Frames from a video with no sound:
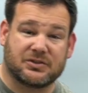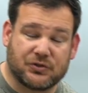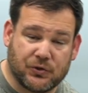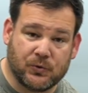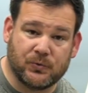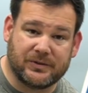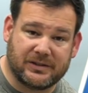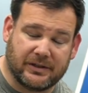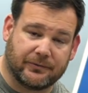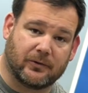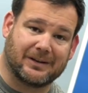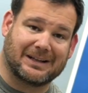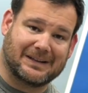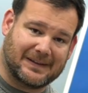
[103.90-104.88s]
two
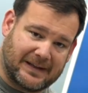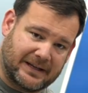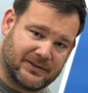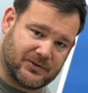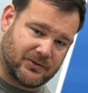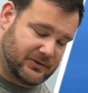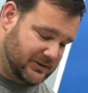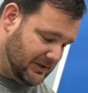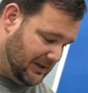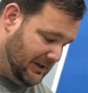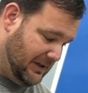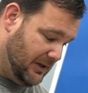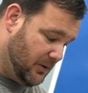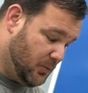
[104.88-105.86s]
different lasers
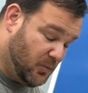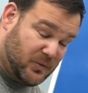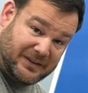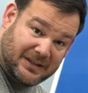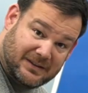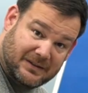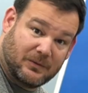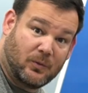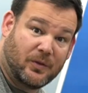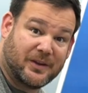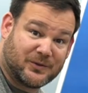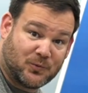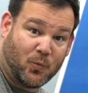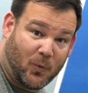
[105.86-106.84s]
within
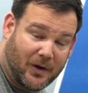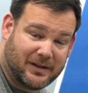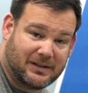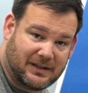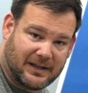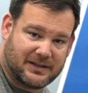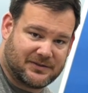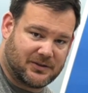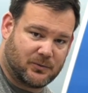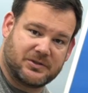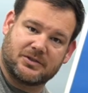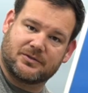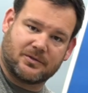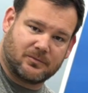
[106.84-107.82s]
this one laser,
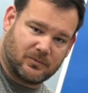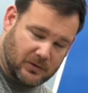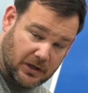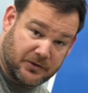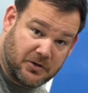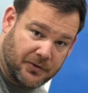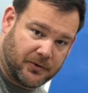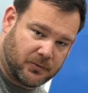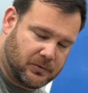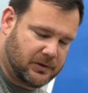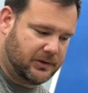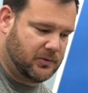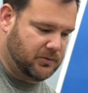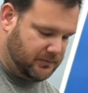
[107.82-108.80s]
which is another
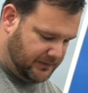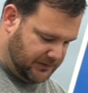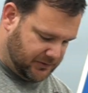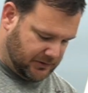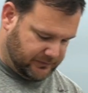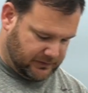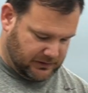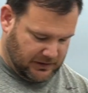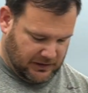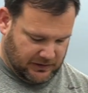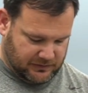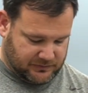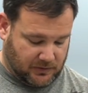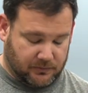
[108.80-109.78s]
really cool feature of it.
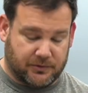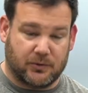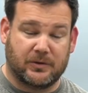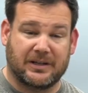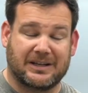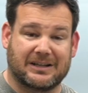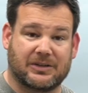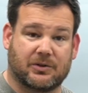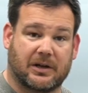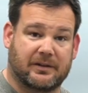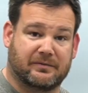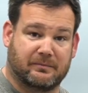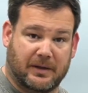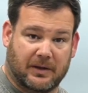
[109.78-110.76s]
So you can
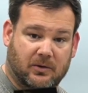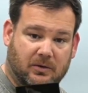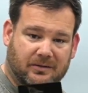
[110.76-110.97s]
engrave metal.